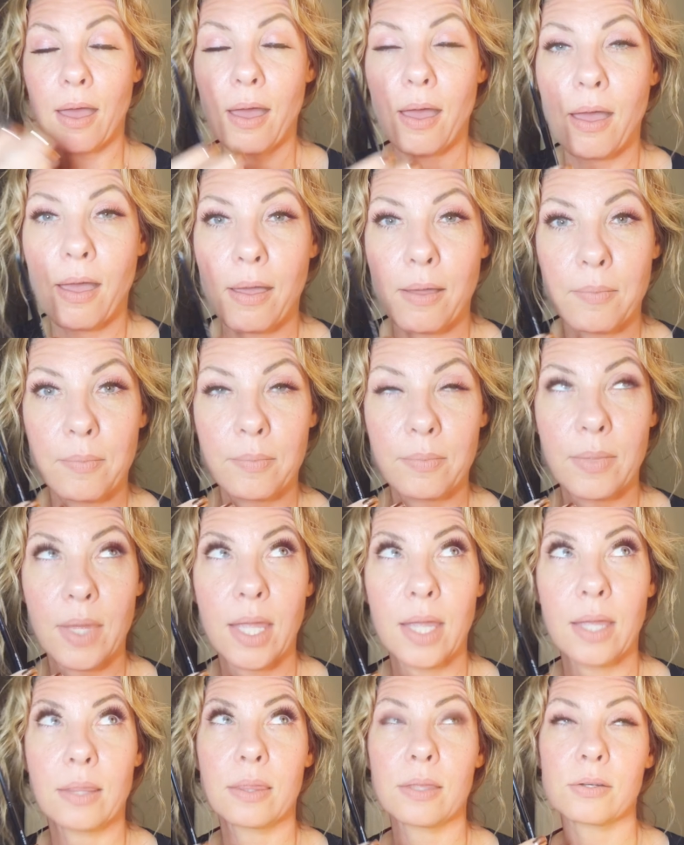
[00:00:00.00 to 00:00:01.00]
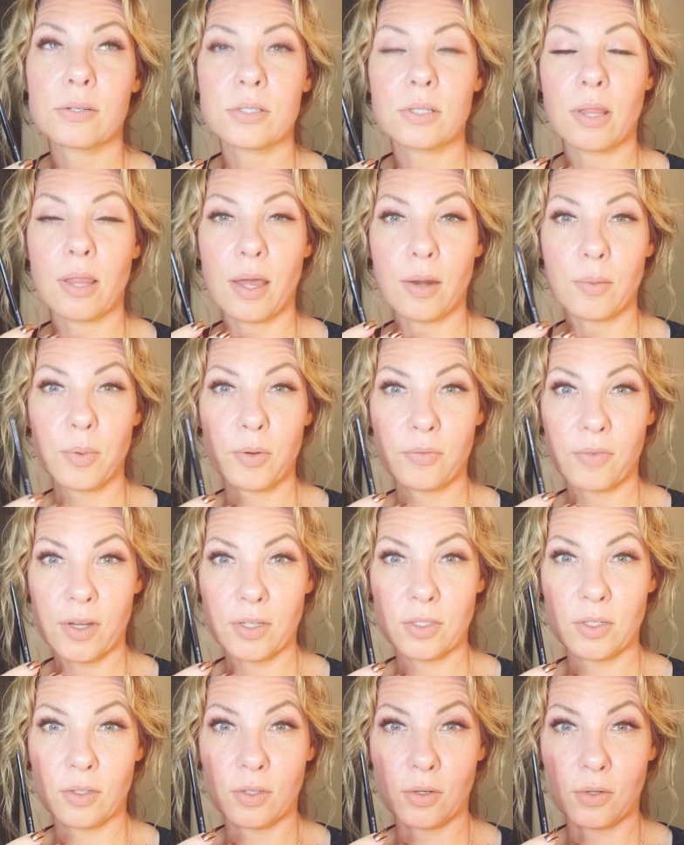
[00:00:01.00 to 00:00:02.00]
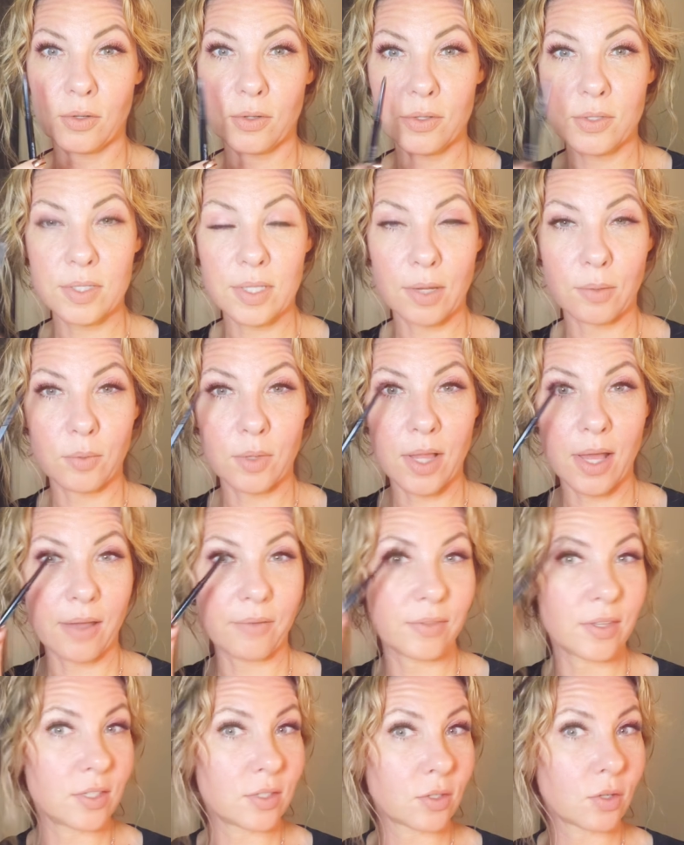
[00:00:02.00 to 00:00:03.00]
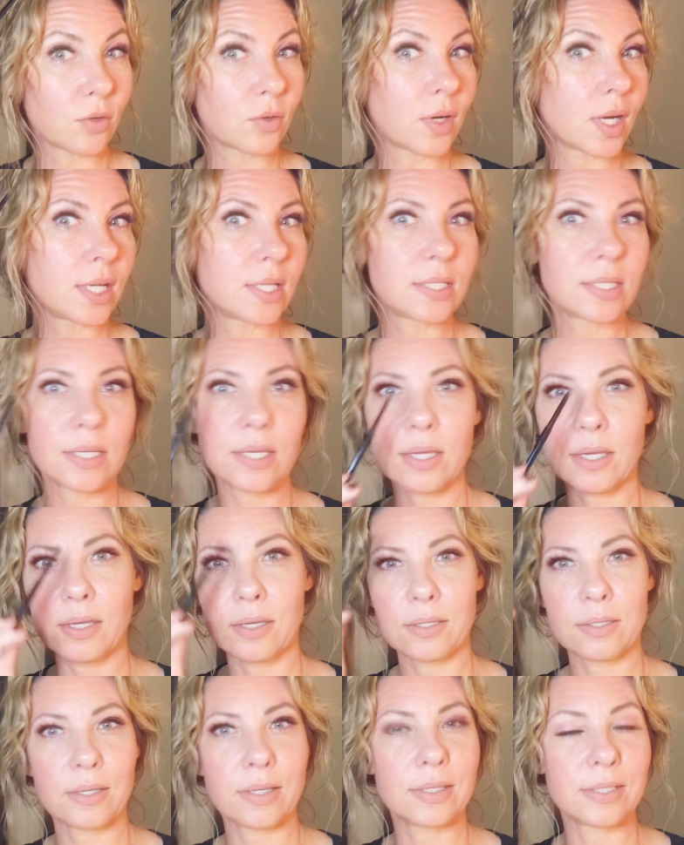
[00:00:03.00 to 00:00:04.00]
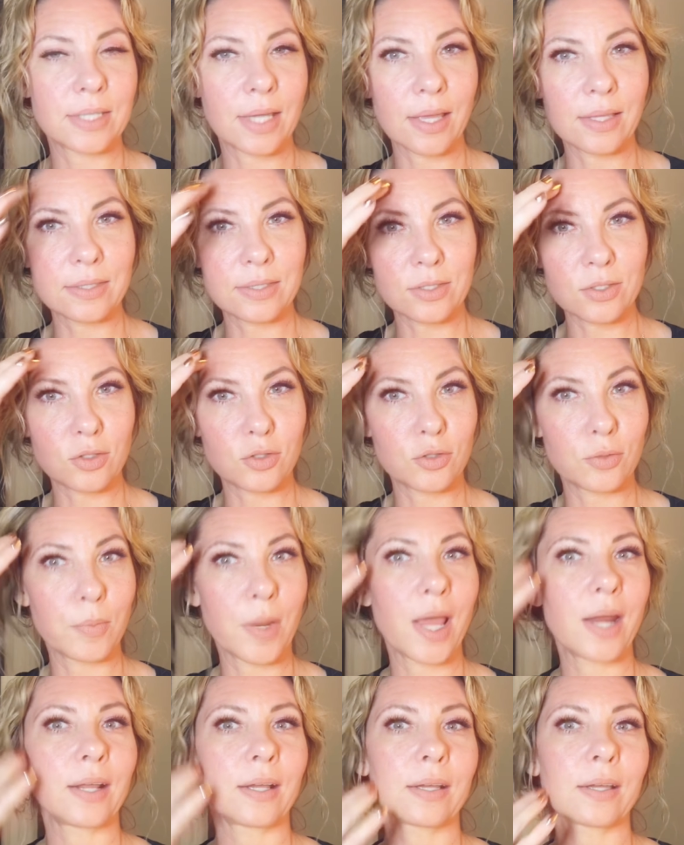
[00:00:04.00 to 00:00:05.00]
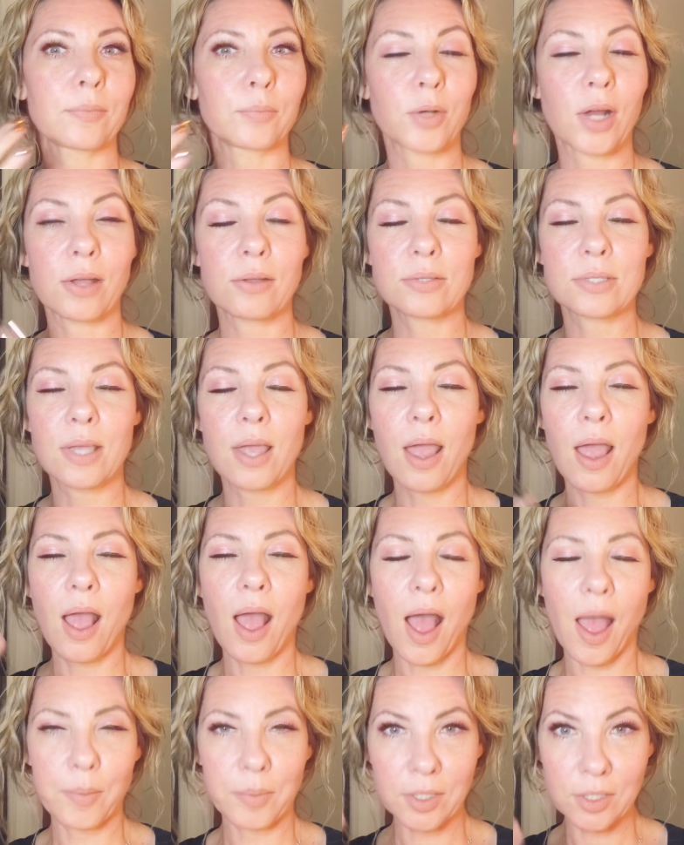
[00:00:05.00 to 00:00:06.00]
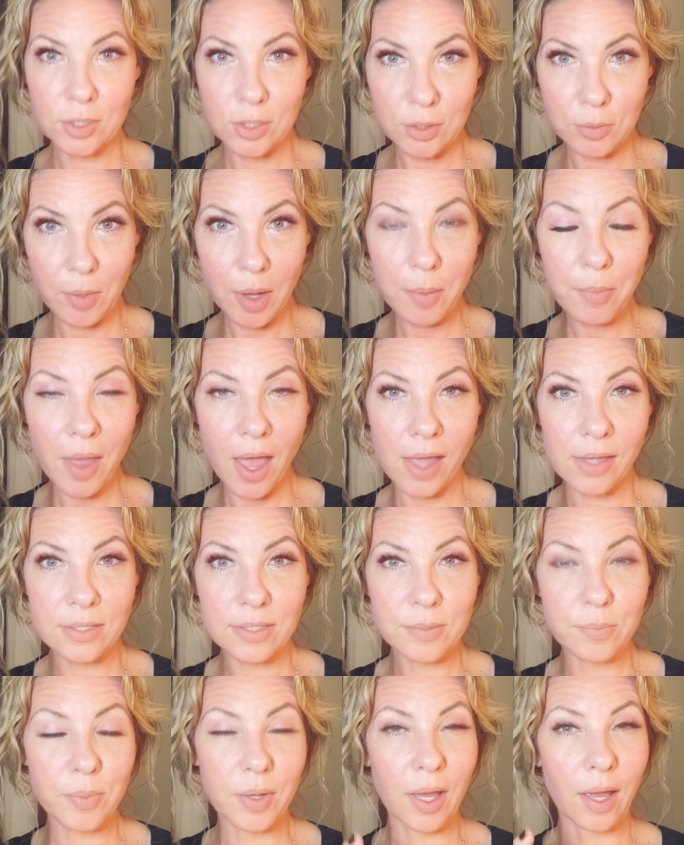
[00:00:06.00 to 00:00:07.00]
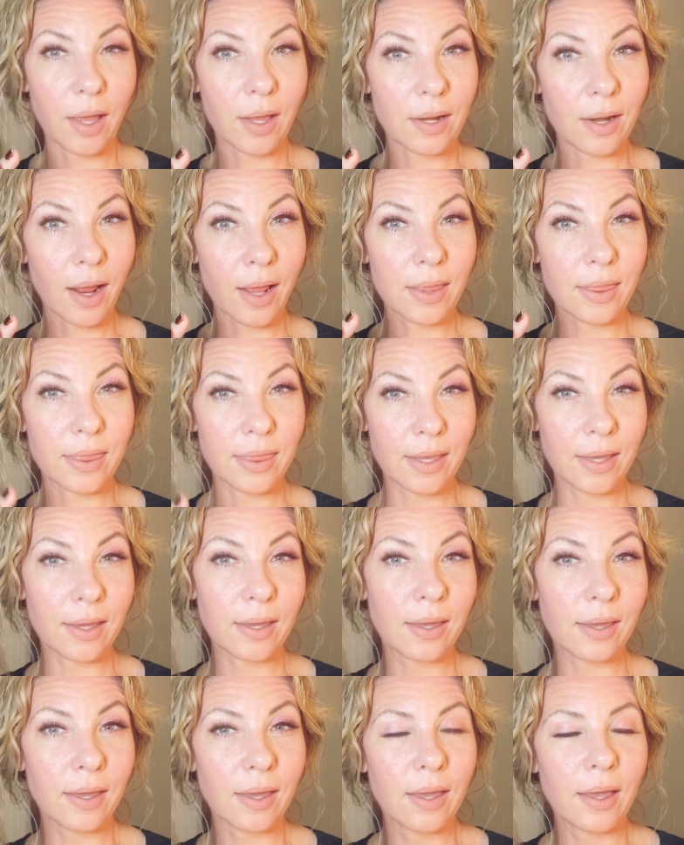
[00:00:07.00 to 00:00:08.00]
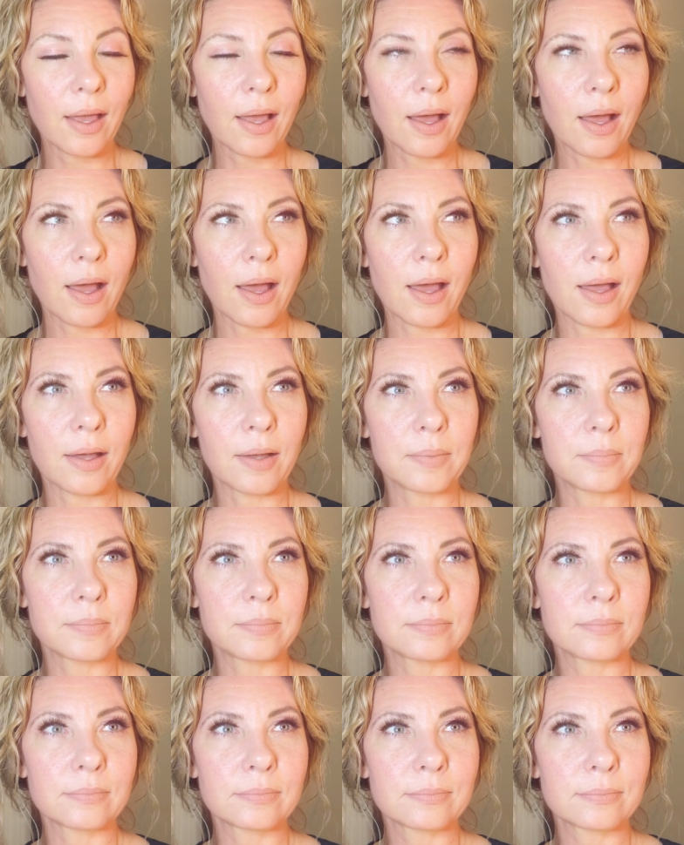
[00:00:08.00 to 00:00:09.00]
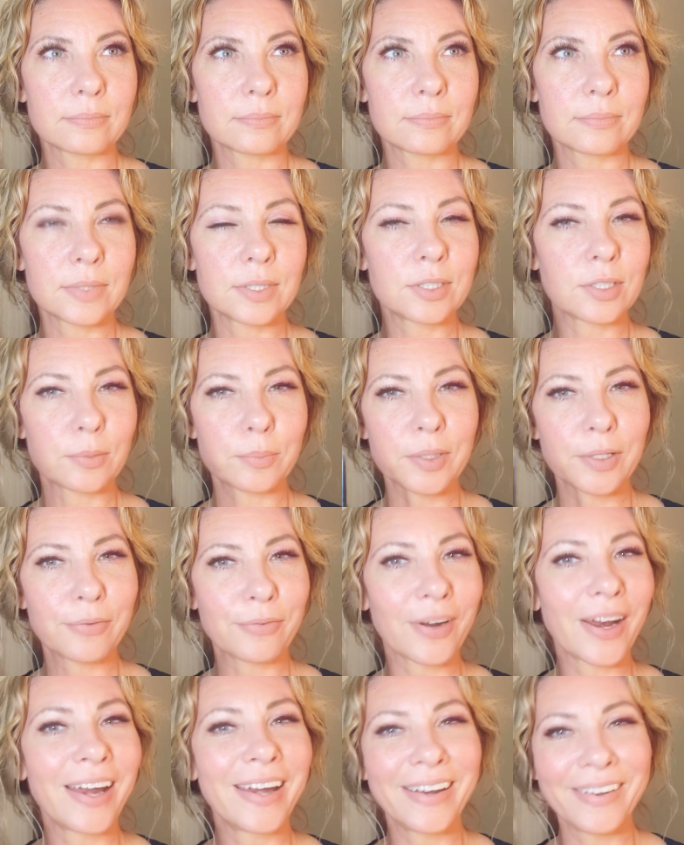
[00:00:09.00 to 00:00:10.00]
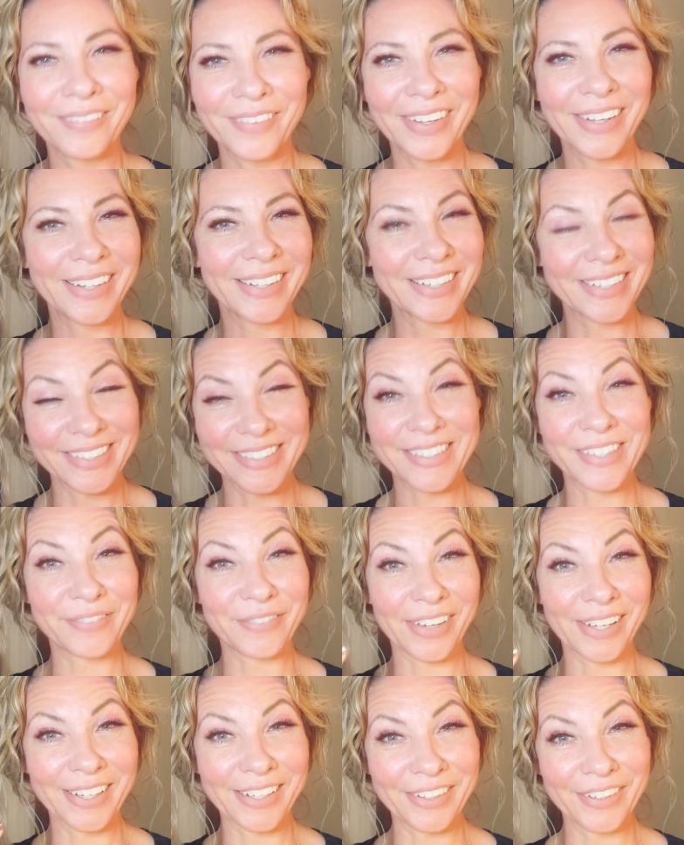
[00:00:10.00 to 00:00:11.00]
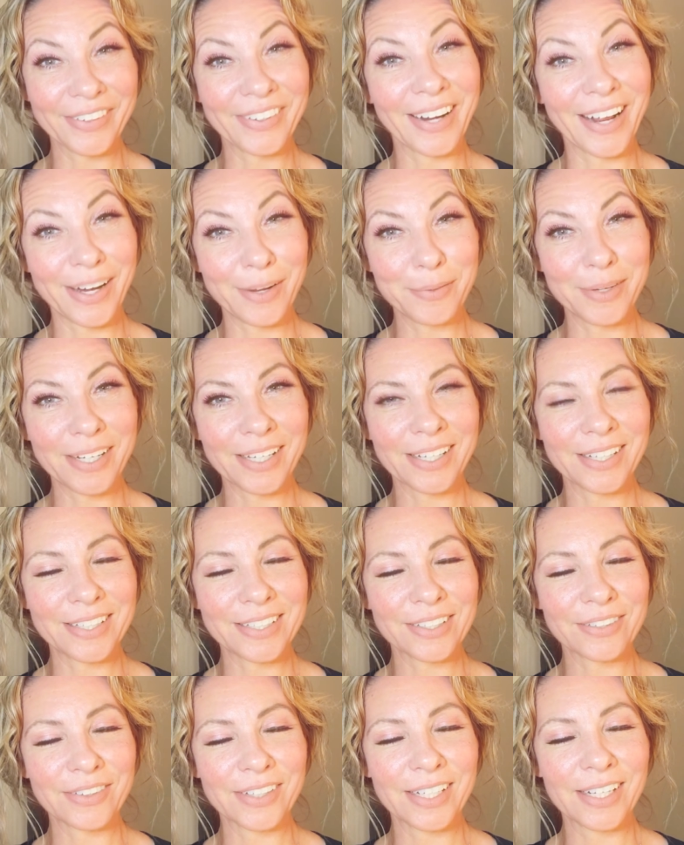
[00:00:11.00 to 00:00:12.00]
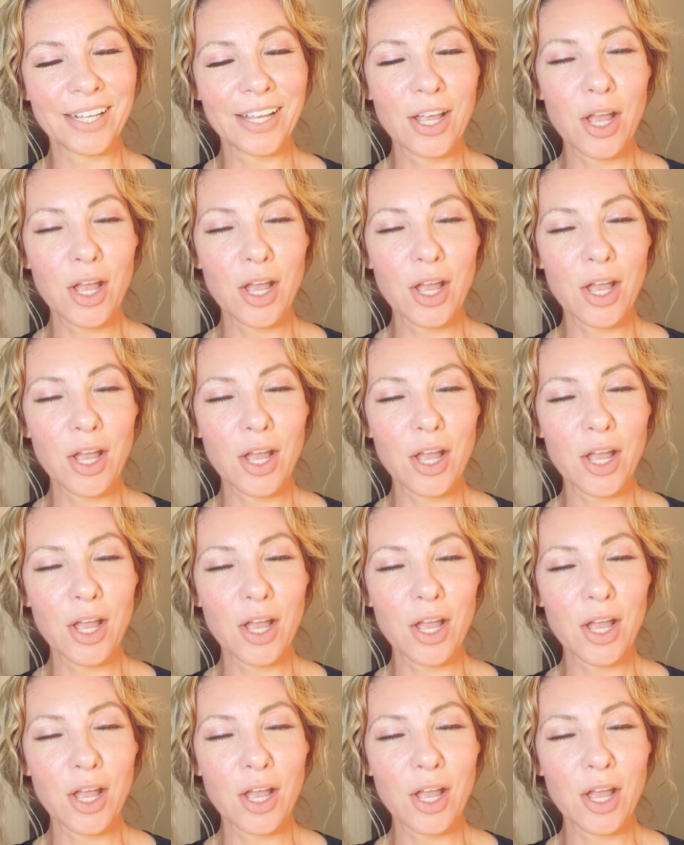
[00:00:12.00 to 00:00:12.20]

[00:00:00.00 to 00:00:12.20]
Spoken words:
And there's a lot of professional girls that will have these crazy, intense, dramatic brows. I'm going to do my best, but I think, and don't be afraid of it, because if I can do it, anybody can do it.